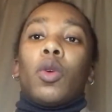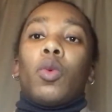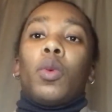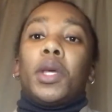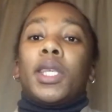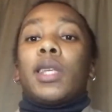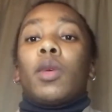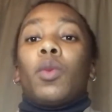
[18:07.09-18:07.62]

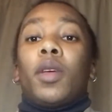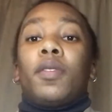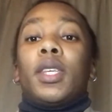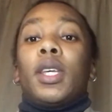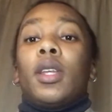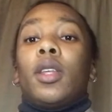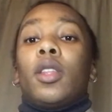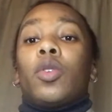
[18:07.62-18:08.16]
We've
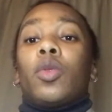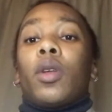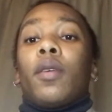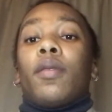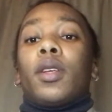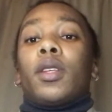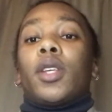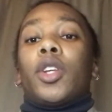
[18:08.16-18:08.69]
seen in the
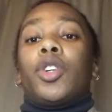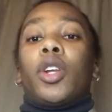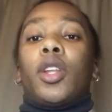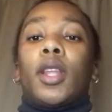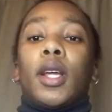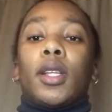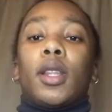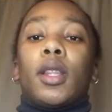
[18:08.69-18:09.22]
21st century
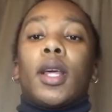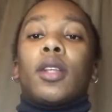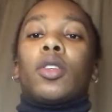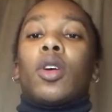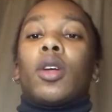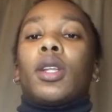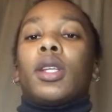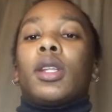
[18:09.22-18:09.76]
that's
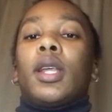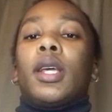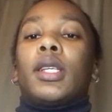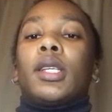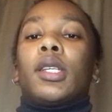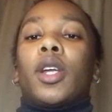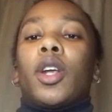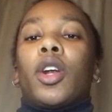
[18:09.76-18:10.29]
not
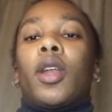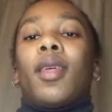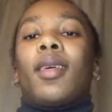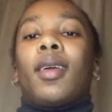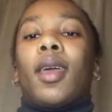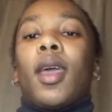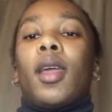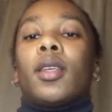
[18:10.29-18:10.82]
necessarily the
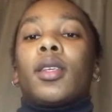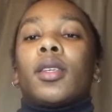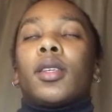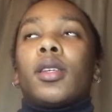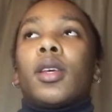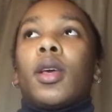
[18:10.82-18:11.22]
case,